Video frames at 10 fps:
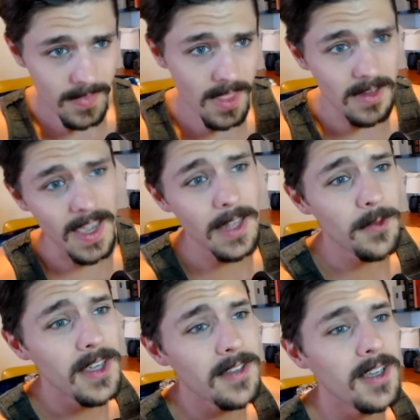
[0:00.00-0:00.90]

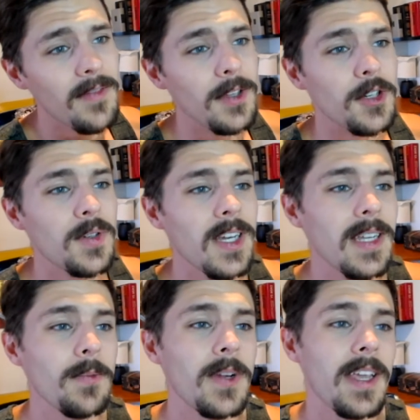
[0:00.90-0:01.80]
Henry gets off the
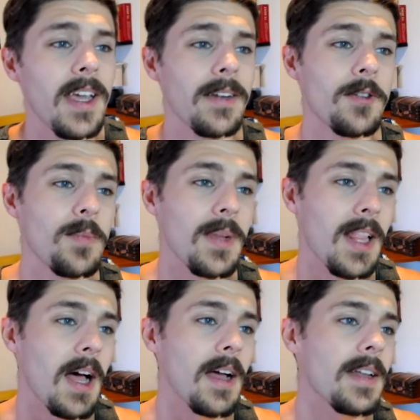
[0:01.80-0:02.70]
train when it enters
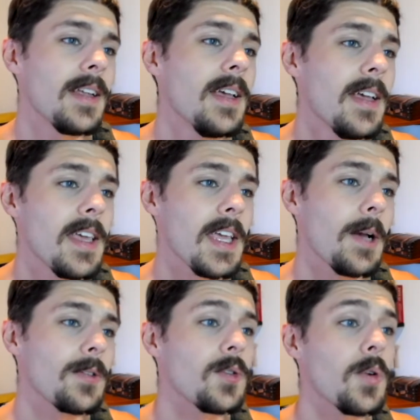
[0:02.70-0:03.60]
Milan. He
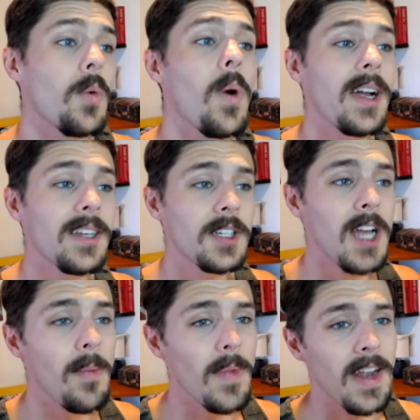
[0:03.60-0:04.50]
goes to a wine
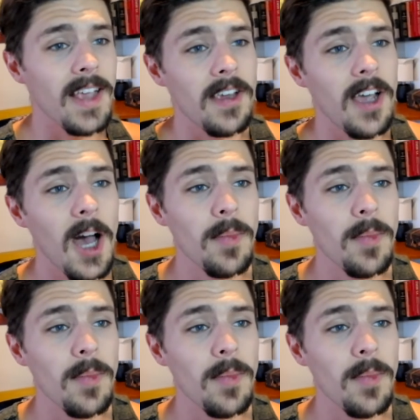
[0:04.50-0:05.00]
shop and has a cup of